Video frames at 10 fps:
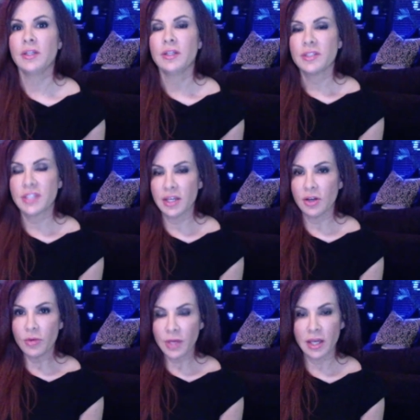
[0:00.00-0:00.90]
say,
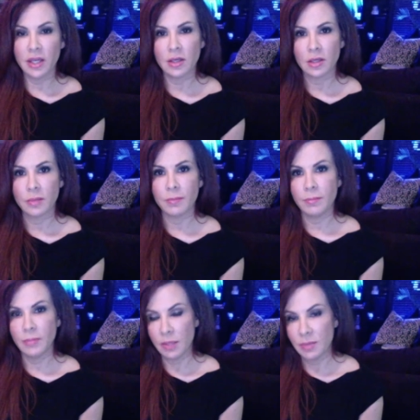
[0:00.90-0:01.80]
okay,
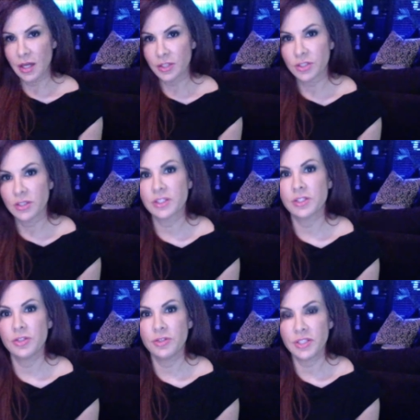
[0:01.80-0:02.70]
maybe I should listen
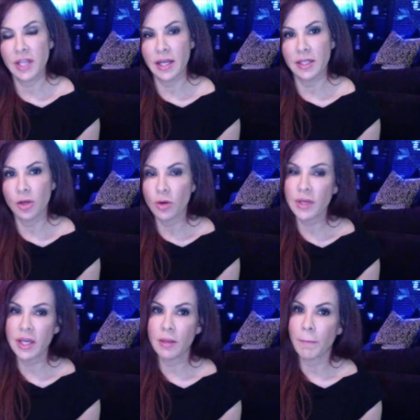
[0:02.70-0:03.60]
to your side.
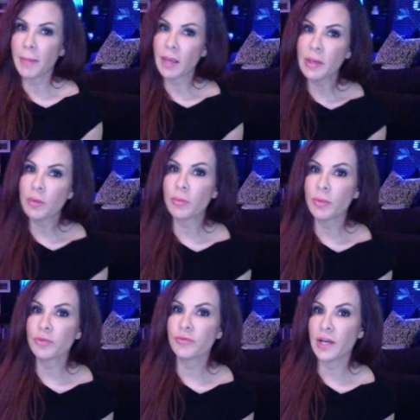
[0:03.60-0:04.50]
Okay, maybe we're
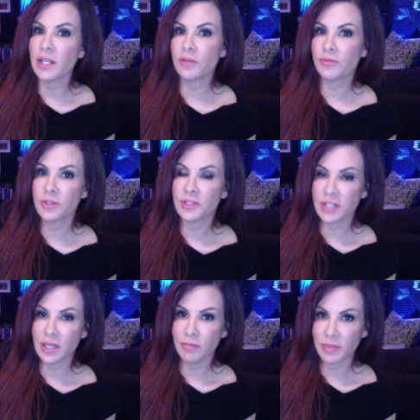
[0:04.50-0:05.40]
both fighting for the
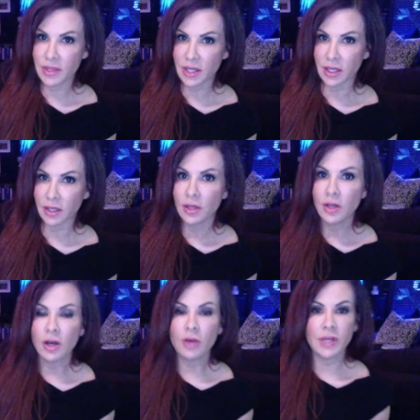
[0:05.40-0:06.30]
same thing.
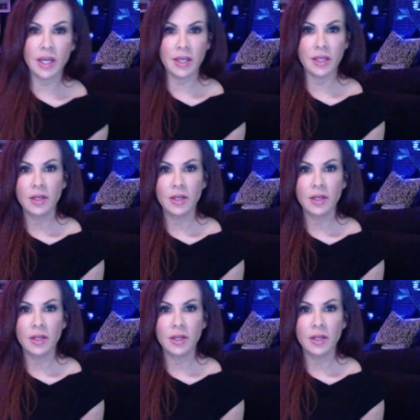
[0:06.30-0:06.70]
Okay,